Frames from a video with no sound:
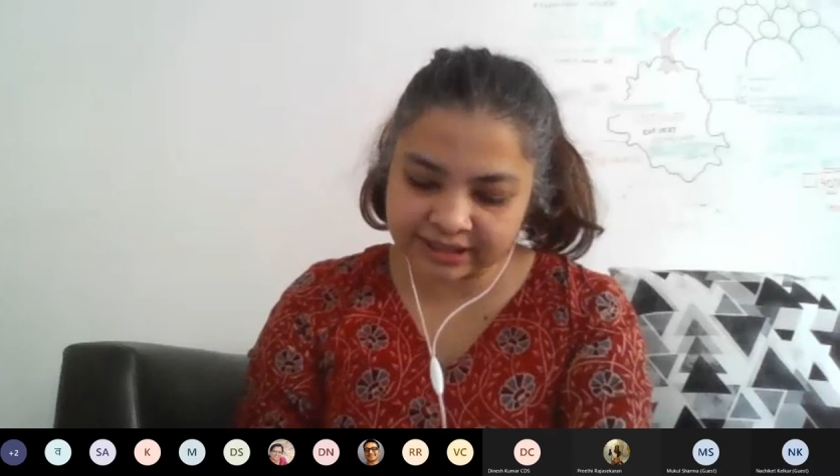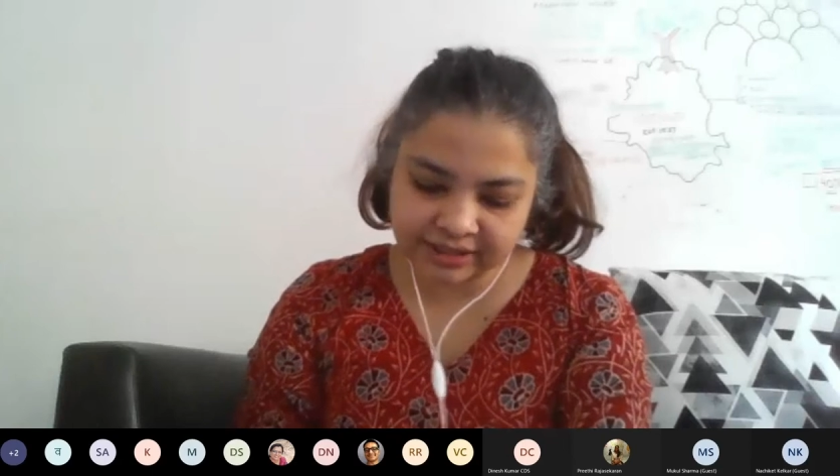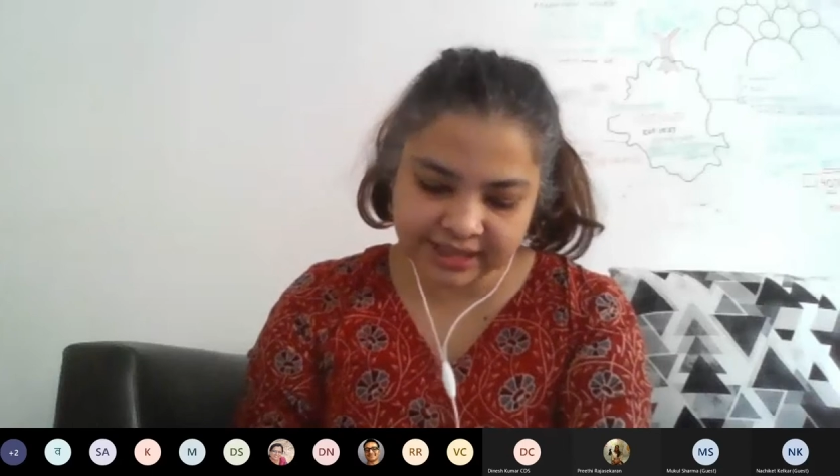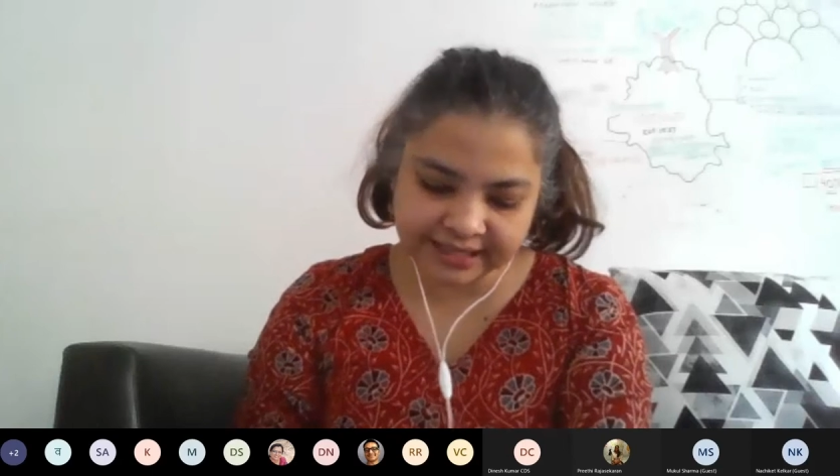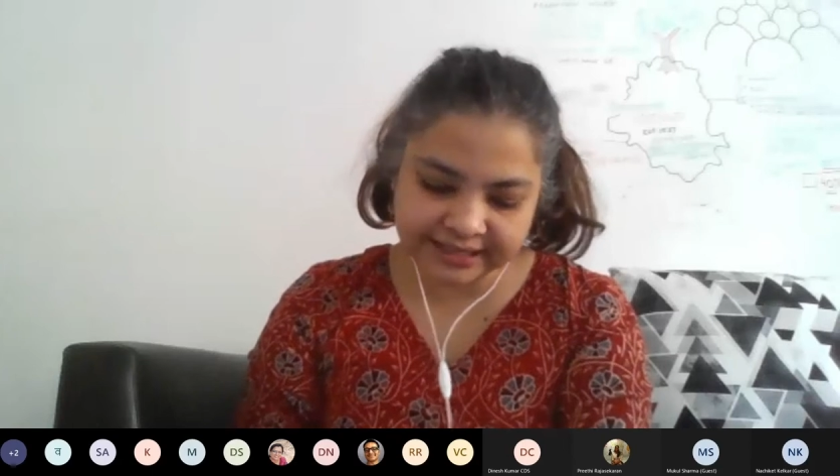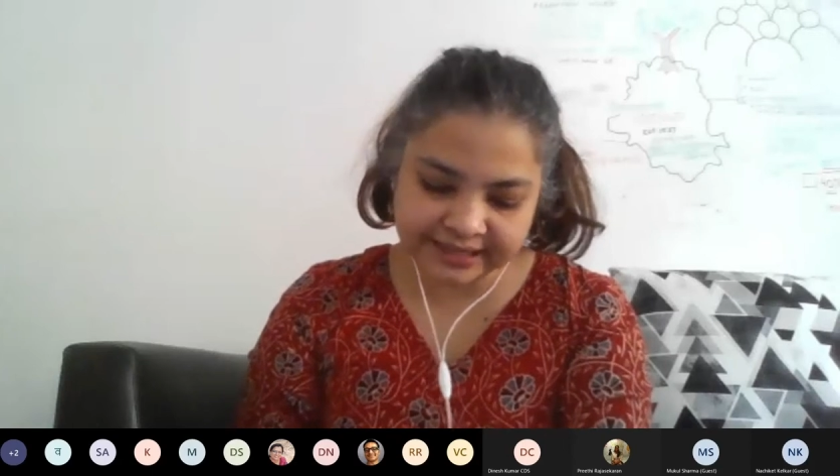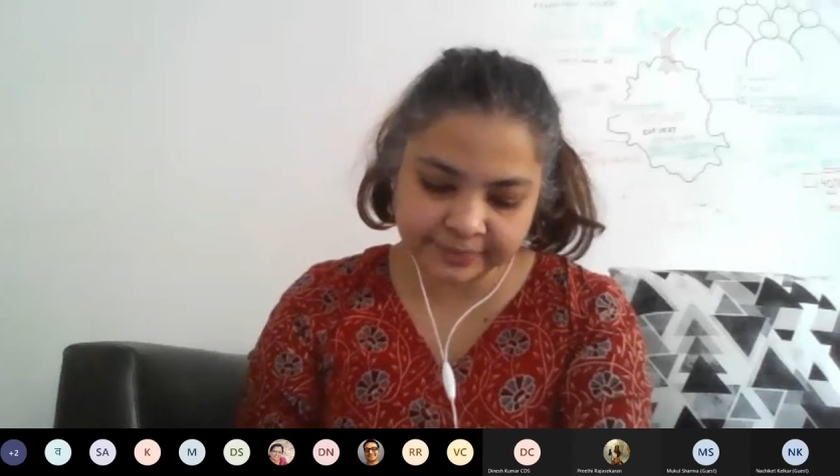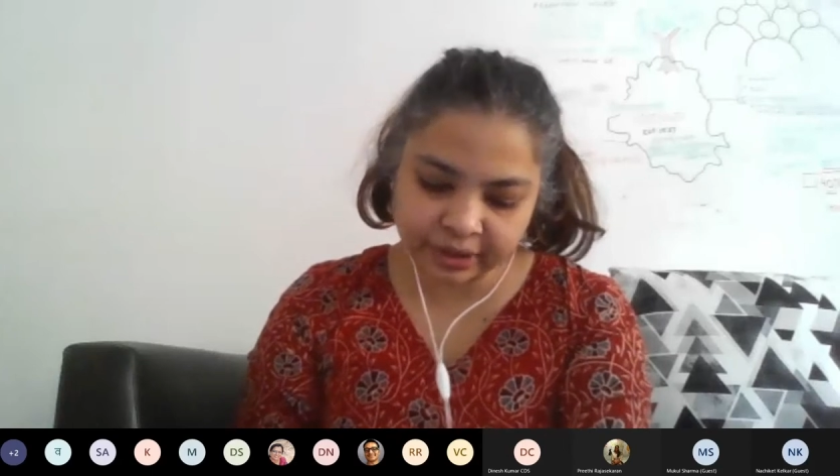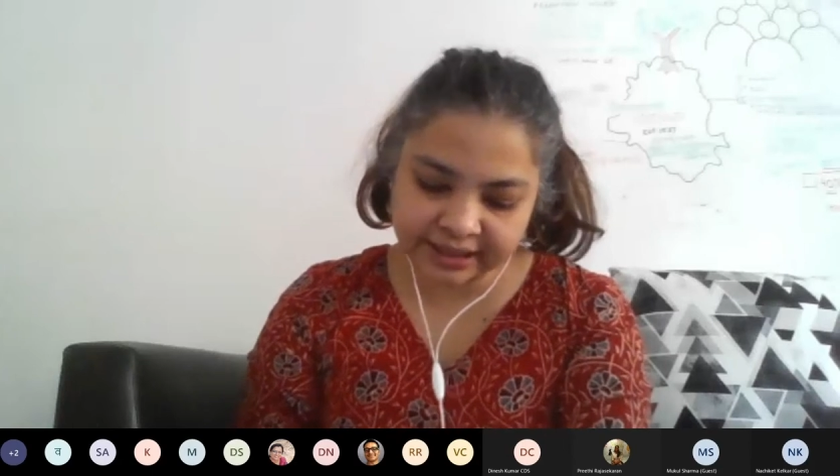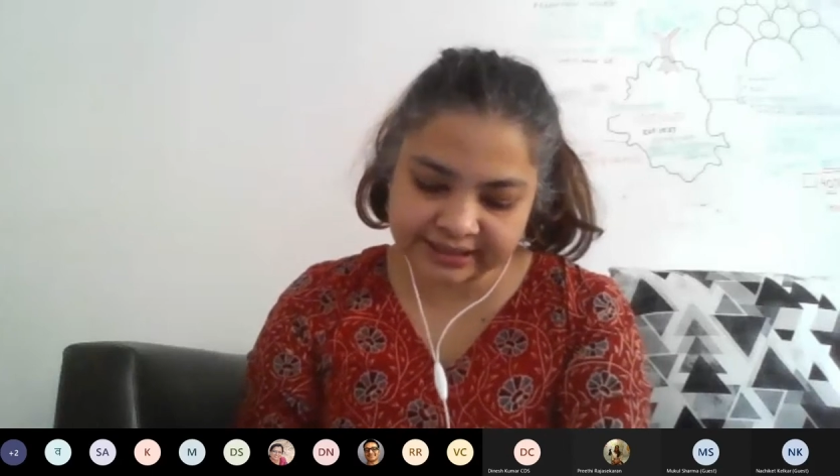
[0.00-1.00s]
society,
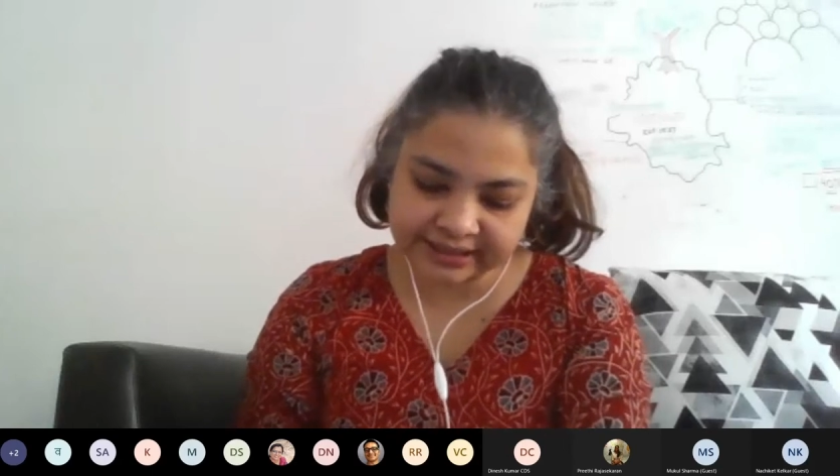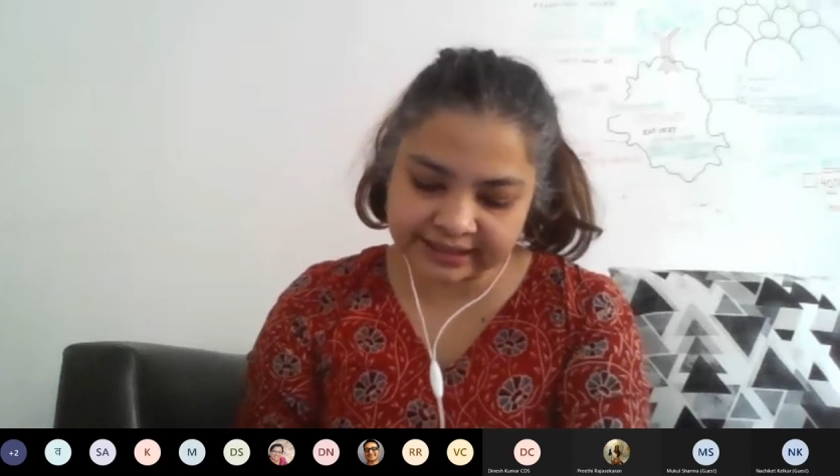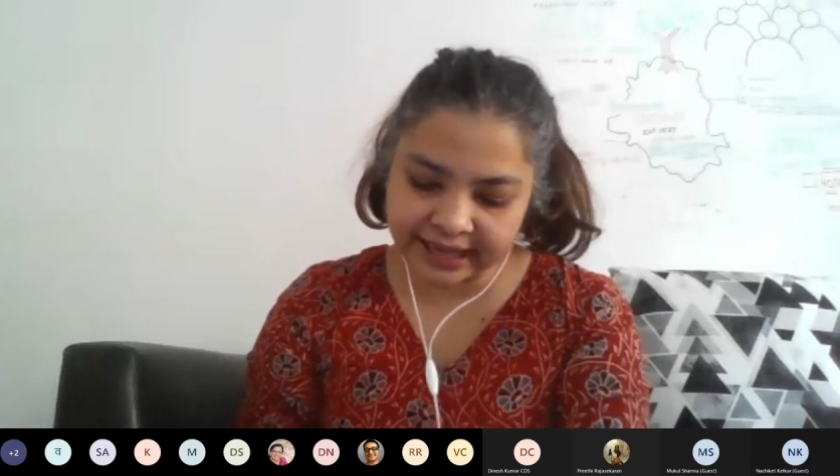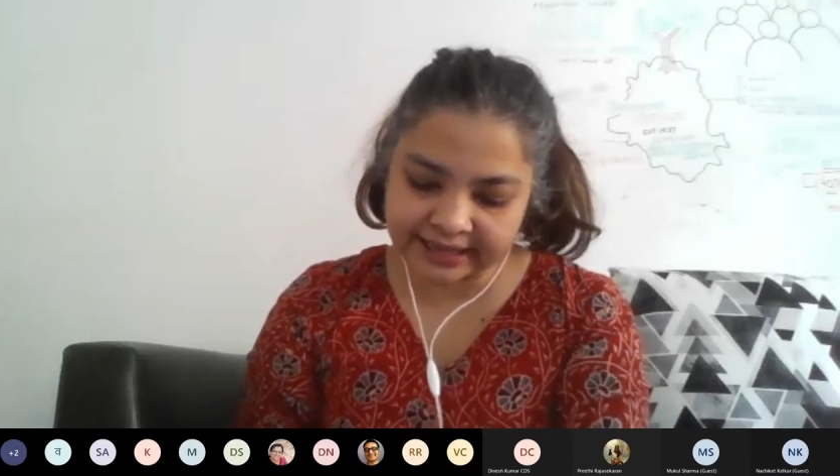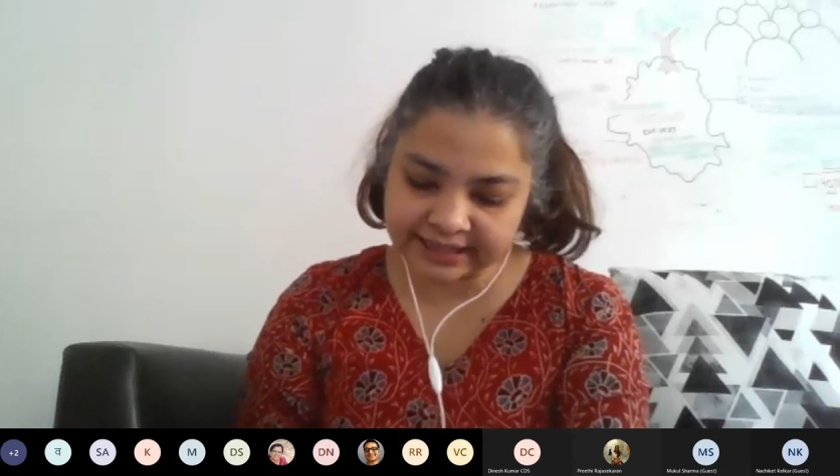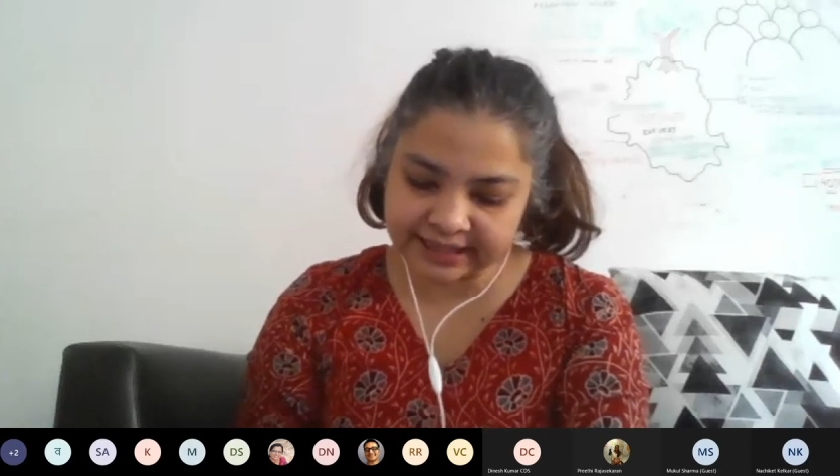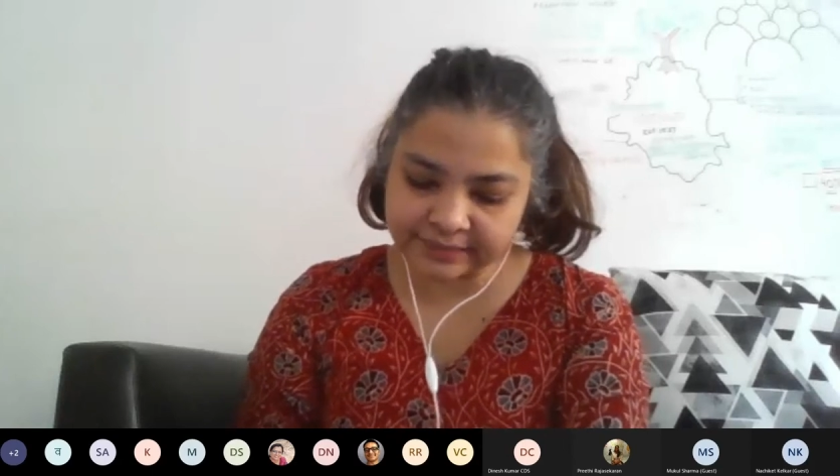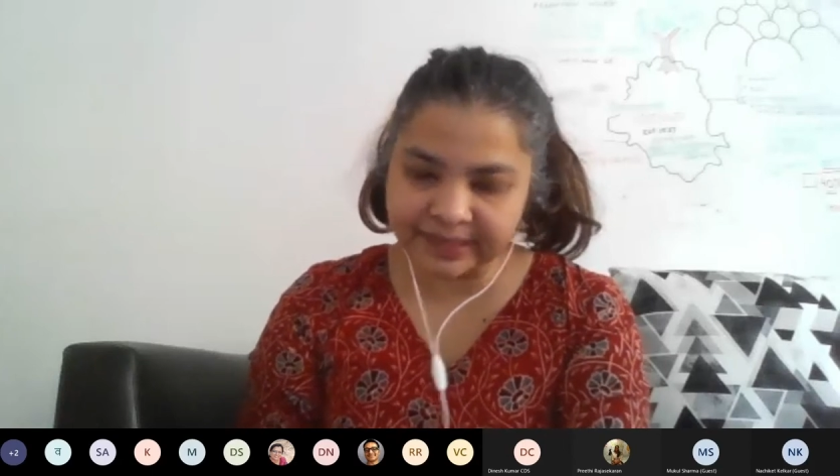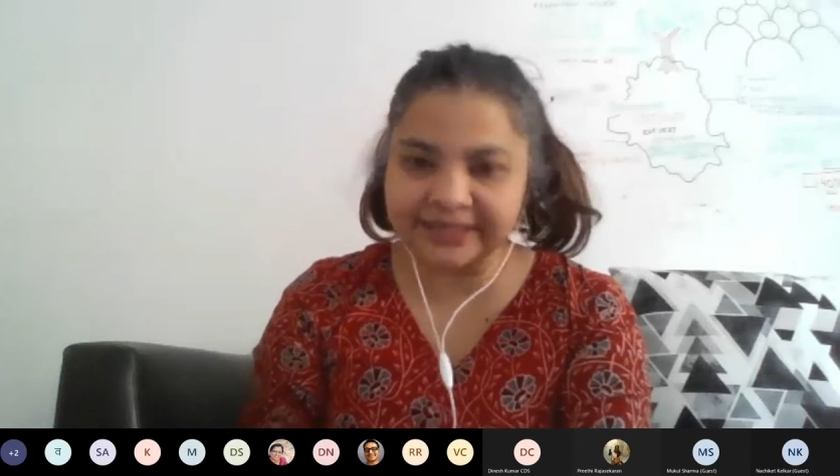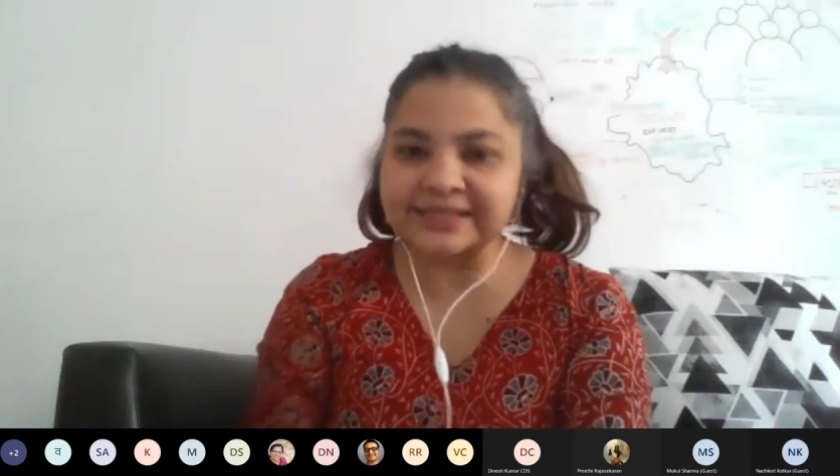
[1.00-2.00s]
politics in
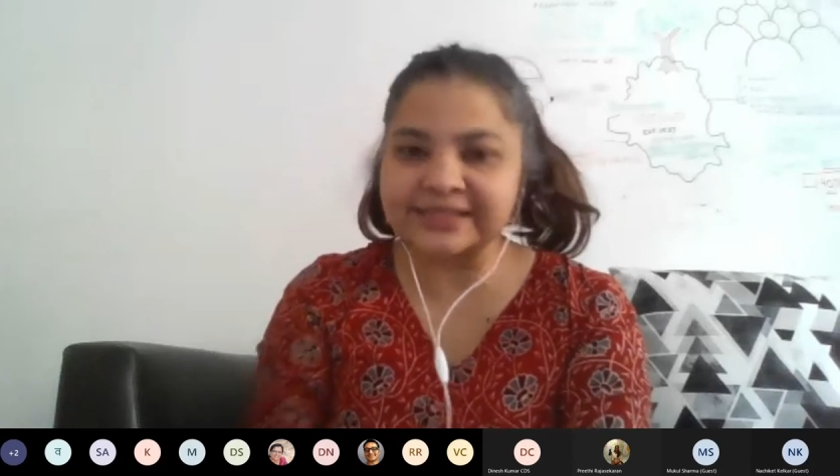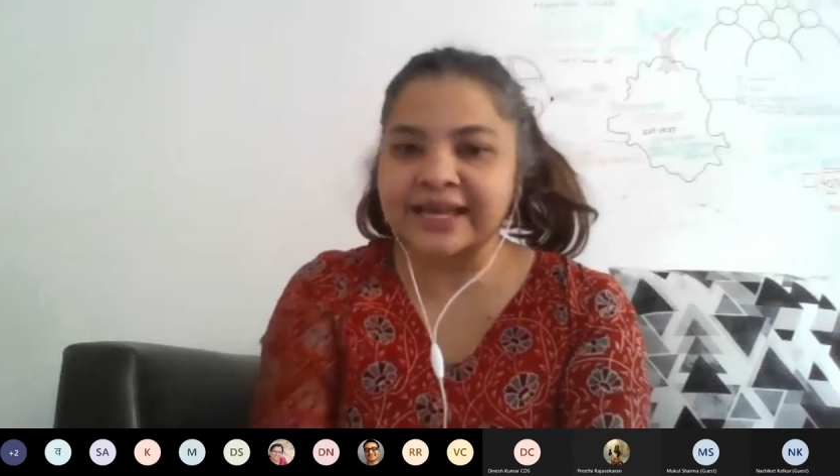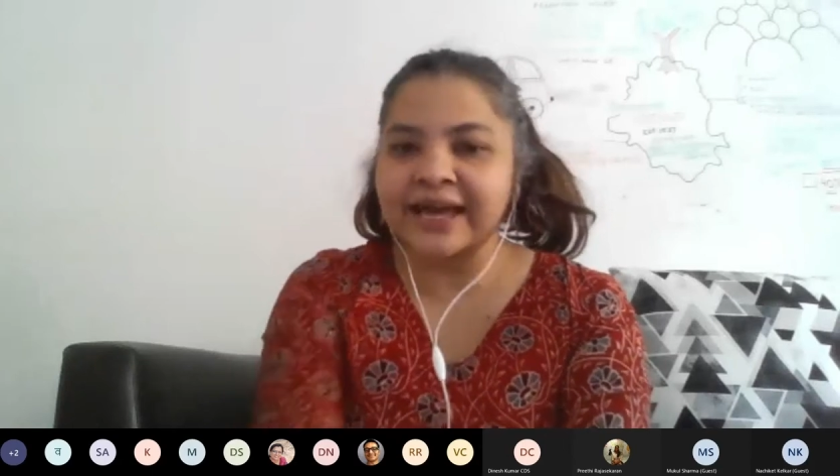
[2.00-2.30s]
Gangetic Plains.